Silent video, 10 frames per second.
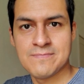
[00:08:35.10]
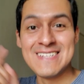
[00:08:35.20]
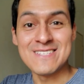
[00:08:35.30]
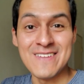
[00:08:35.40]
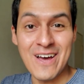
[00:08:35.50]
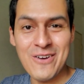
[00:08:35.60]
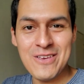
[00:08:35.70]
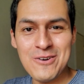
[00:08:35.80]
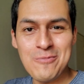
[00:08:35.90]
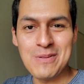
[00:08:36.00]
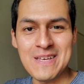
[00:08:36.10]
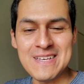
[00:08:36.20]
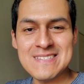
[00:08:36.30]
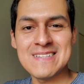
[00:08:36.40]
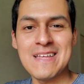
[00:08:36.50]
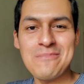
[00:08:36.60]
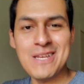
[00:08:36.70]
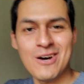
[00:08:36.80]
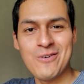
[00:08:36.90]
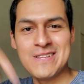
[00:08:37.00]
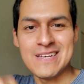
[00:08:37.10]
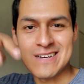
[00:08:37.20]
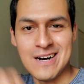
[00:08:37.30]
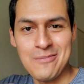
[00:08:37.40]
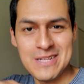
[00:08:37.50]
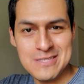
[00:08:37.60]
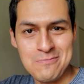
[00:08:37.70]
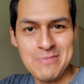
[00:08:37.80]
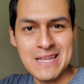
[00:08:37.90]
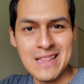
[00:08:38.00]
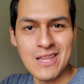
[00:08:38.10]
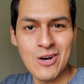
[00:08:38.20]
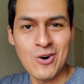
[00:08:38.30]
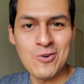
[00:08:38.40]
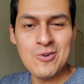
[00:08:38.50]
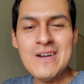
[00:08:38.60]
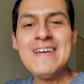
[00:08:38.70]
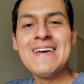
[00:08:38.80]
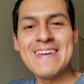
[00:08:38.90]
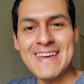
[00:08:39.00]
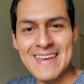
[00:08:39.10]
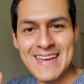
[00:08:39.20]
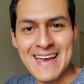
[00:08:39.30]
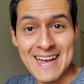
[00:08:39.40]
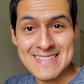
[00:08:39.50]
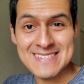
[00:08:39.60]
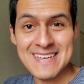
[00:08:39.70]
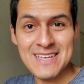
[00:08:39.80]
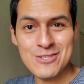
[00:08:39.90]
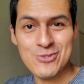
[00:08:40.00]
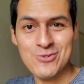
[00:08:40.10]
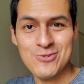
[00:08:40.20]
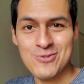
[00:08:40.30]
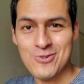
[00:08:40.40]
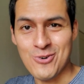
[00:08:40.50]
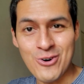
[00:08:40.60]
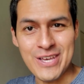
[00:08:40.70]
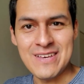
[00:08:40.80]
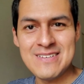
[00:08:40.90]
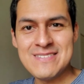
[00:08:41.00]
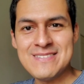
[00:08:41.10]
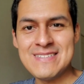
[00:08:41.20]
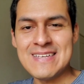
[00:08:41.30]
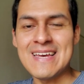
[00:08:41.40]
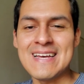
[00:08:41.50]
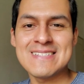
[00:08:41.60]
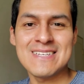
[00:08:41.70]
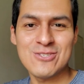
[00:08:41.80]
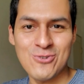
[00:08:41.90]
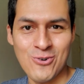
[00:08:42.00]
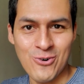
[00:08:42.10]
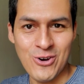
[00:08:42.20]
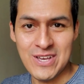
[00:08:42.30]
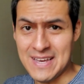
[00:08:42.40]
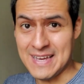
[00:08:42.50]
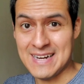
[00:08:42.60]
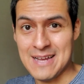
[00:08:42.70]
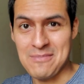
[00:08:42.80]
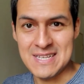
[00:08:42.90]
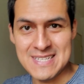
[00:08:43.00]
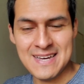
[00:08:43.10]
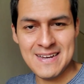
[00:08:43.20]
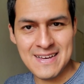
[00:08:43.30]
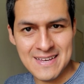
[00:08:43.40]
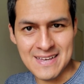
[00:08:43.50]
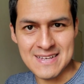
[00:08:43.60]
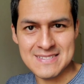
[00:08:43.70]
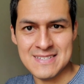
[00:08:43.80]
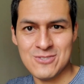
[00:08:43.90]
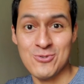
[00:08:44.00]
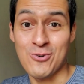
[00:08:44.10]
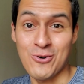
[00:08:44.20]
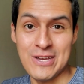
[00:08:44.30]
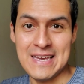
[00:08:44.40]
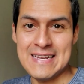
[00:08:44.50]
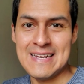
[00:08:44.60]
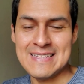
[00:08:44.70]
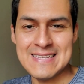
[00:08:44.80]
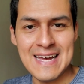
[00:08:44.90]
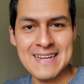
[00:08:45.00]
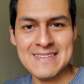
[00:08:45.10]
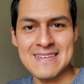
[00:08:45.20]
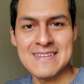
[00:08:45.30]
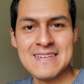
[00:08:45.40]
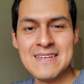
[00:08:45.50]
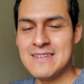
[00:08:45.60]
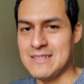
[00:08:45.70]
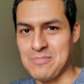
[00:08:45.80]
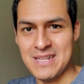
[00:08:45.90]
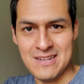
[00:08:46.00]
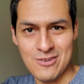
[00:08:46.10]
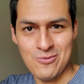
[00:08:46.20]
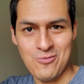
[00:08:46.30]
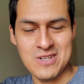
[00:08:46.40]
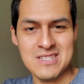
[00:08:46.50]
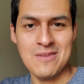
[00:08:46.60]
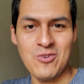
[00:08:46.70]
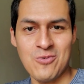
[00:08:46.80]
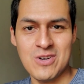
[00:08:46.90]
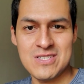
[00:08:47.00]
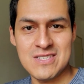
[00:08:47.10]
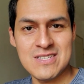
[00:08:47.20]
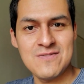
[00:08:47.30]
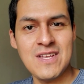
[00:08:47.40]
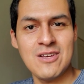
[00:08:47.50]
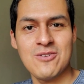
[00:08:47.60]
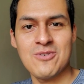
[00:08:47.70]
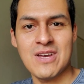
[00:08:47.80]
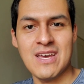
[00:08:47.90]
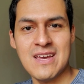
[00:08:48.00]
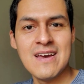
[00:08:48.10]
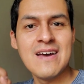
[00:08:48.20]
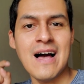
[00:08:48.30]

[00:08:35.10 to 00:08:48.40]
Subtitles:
So now you please let me know in the comments below qué has hecho hoy. ¿Qué has hecho hoy en la mañana? ¿Qué has hecho hoy en la tarde? Depending on what time you're watching this video, okay?